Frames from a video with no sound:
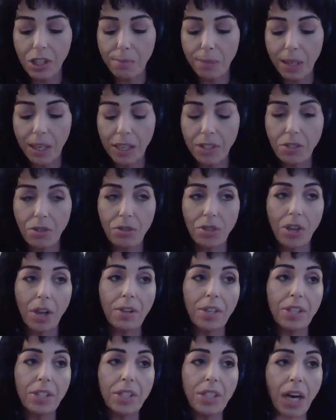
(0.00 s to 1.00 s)
because there's all
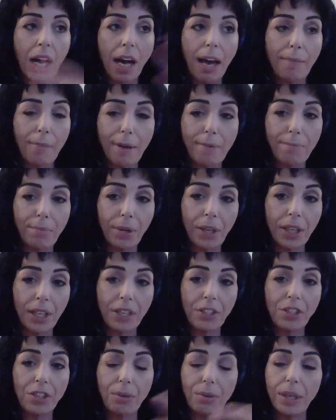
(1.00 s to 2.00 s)
this time I've put
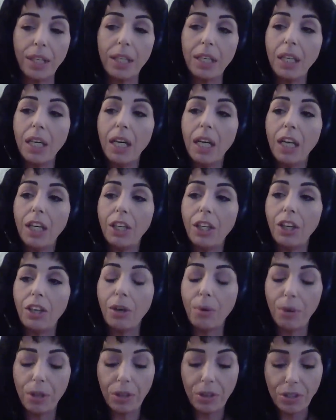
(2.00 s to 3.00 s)
into it, you
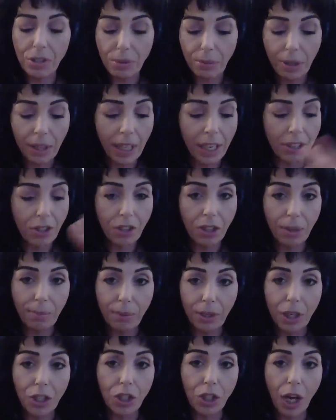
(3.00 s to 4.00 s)
know, whether it's a relationship
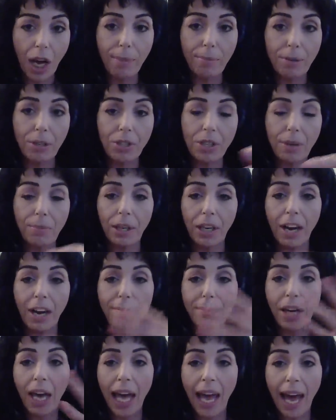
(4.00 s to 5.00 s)
or a job or something,
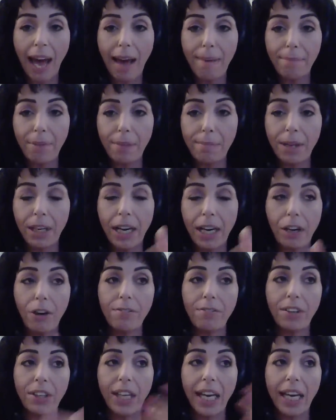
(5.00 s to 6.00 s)
I'm not happy, but I
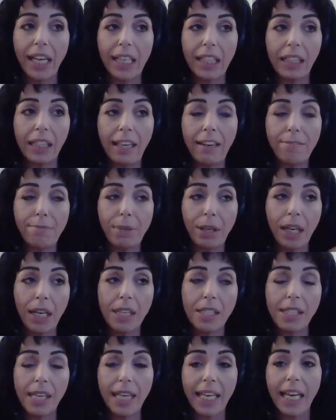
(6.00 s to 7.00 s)
don't feel I can leave
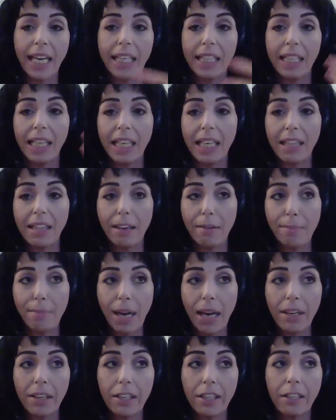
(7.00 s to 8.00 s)
because I can't get anything
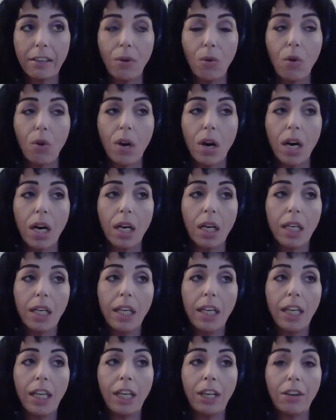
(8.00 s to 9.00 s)
better, or,
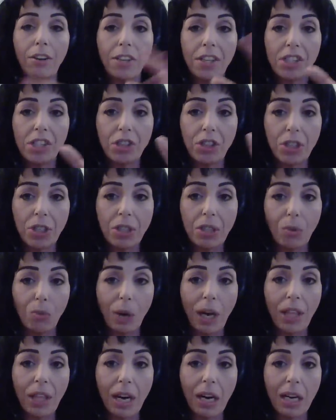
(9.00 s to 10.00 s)
you know, this is just the
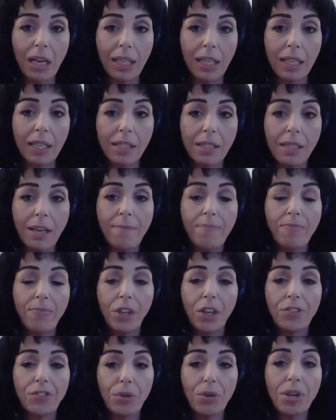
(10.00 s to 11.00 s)
way that it is.
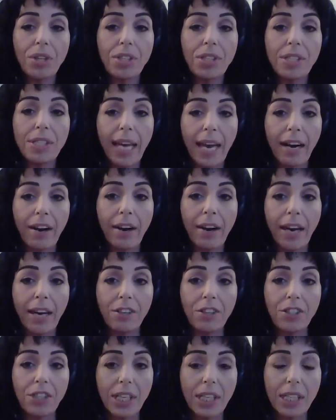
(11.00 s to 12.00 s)
Swords is air
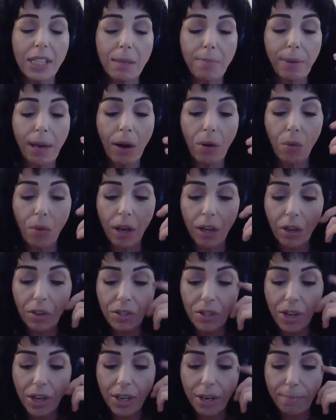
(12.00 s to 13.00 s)
energy. It's about what
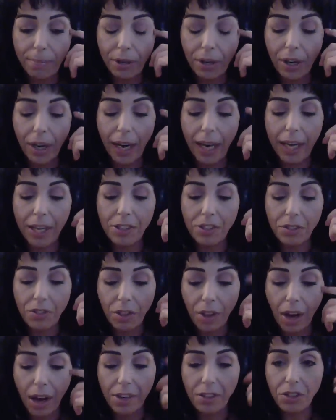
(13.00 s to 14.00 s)
goes on up in our heads,
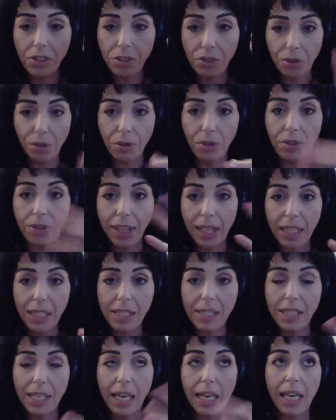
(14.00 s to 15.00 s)
thoughts, truth,
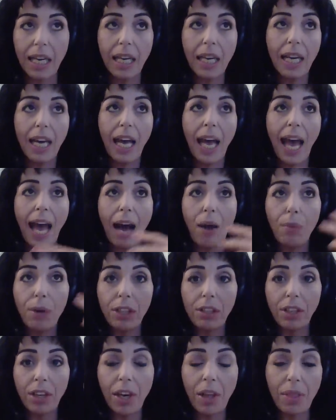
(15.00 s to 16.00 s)
insight, how we
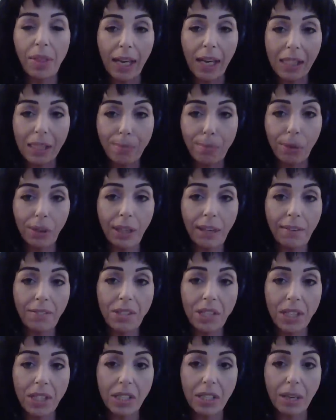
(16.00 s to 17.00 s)
look at things, belief
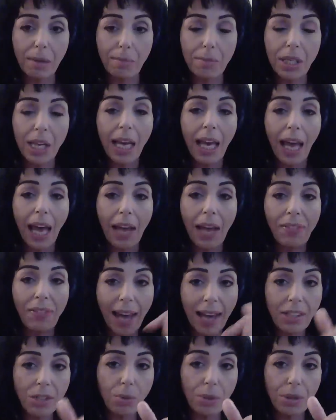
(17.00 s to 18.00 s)
systems, and
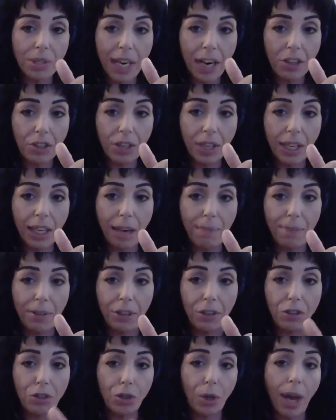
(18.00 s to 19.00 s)
that's what's actually
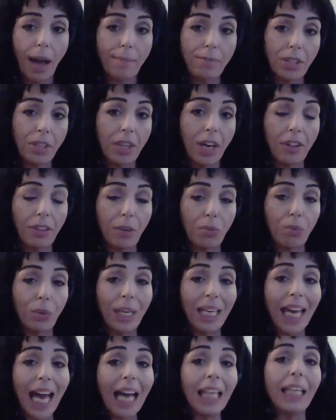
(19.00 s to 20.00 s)
keeping you trapped, not the
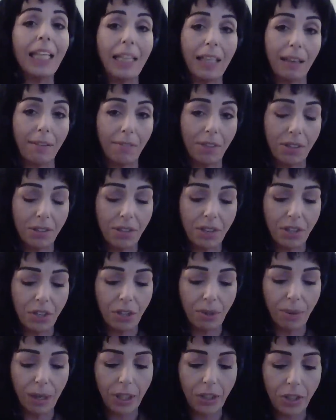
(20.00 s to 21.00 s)
reality of the
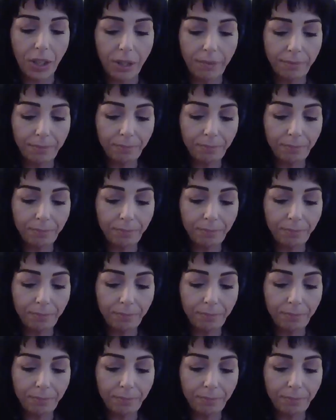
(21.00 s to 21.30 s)
situation.